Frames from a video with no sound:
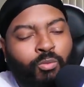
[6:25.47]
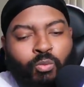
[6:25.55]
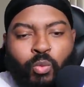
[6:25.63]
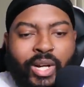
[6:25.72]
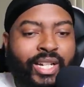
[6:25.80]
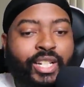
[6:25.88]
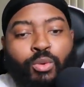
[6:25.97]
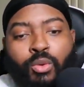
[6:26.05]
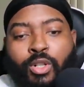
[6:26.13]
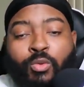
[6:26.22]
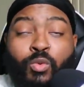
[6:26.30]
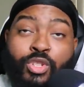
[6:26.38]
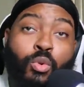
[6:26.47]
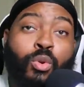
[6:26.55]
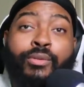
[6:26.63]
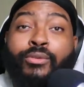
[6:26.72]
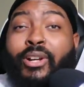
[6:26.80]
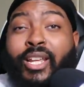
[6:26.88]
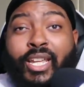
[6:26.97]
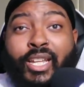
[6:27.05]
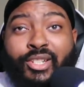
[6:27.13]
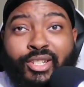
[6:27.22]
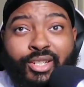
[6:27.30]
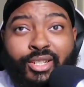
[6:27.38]
Randy Orton was going for
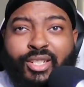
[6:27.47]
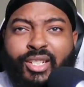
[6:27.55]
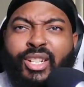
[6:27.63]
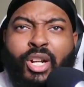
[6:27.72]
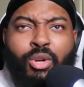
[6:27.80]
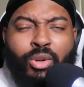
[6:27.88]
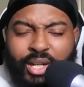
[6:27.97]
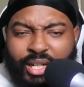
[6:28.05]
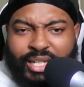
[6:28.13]
Edge's, you know,